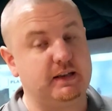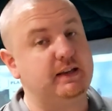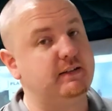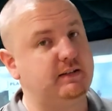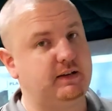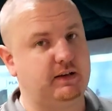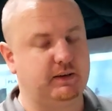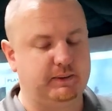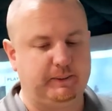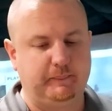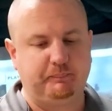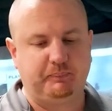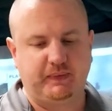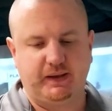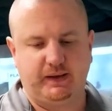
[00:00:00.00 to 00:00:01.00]
an easy
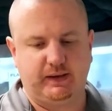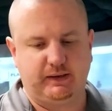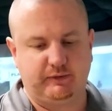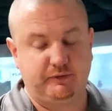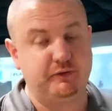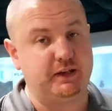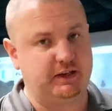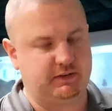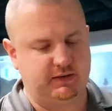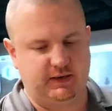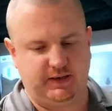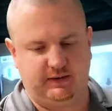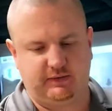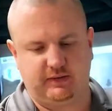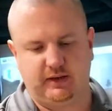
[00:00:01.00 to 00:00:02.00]
feat,
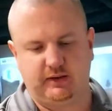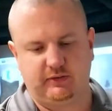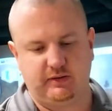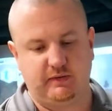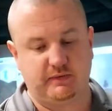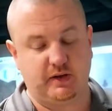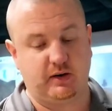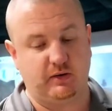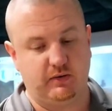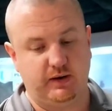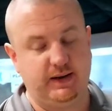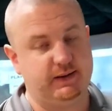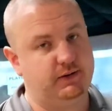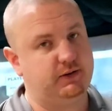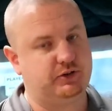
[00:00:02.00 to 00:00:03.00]
let's say. So they've done a
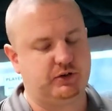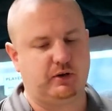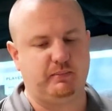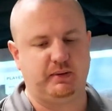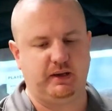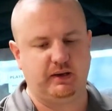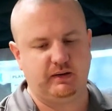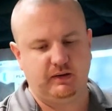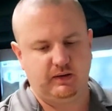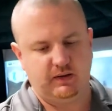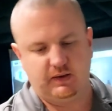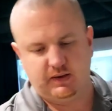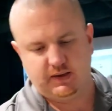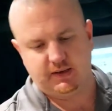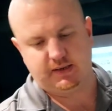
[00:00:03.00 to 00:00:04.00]
really good job here
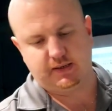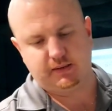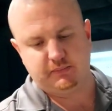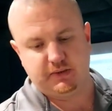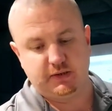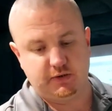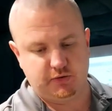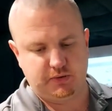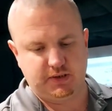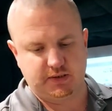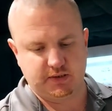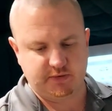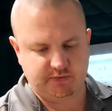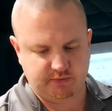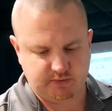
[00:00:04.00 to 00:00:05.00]
in doing
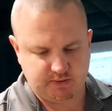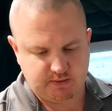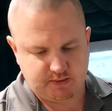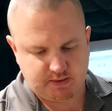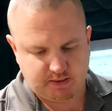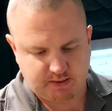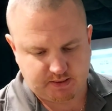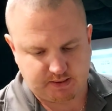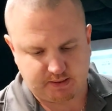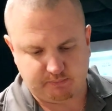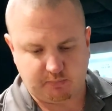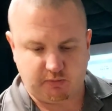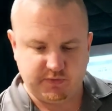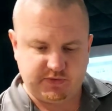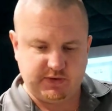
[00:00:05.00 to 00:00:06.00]
this.
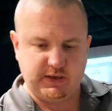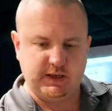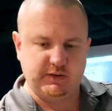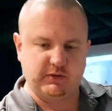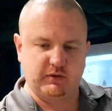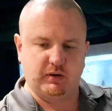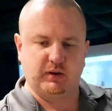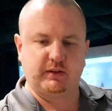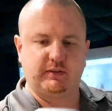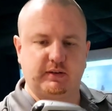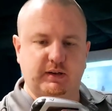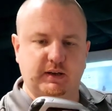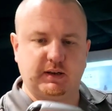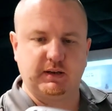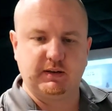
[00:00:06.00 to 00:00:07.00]
Obviously it's got
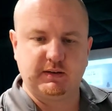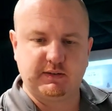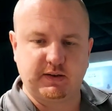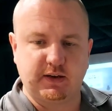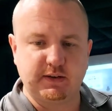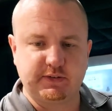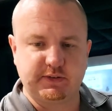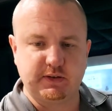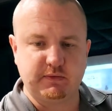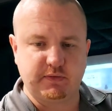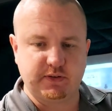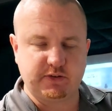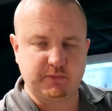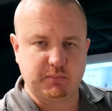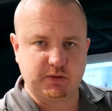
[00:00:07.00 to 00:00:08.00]
tungsten,
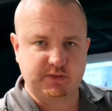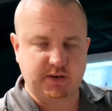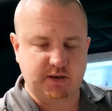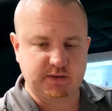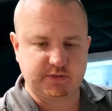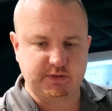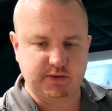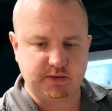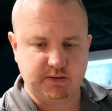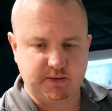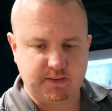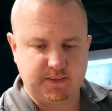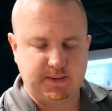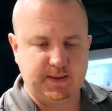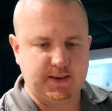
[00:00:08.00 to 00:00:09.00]
visible tungsten.
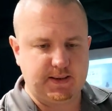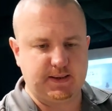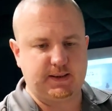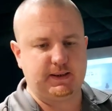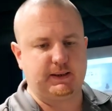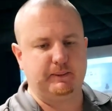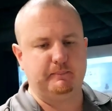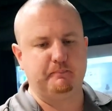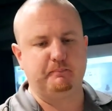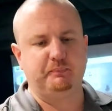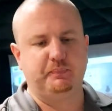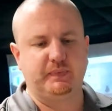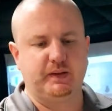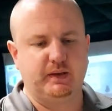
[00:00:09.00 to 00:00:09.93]
Back